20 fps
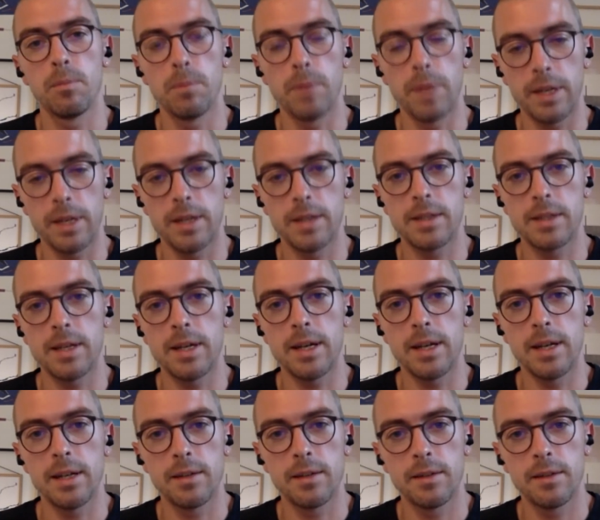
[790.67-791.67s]
when I
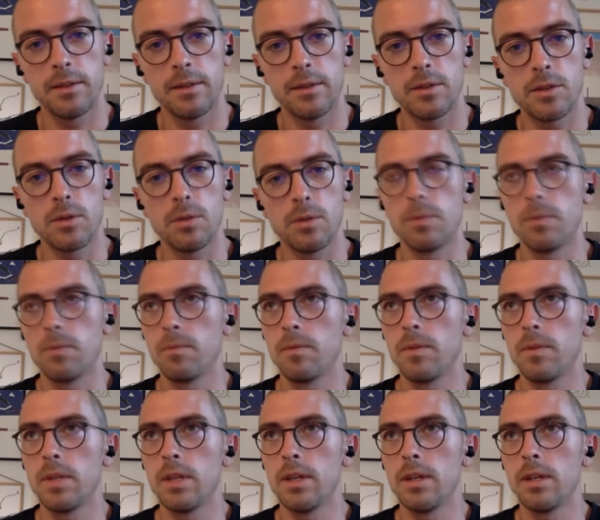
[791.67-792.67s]
started. So
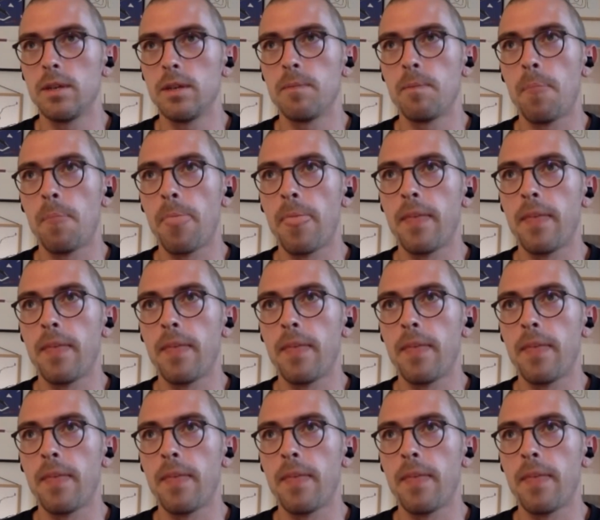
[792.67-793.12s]
the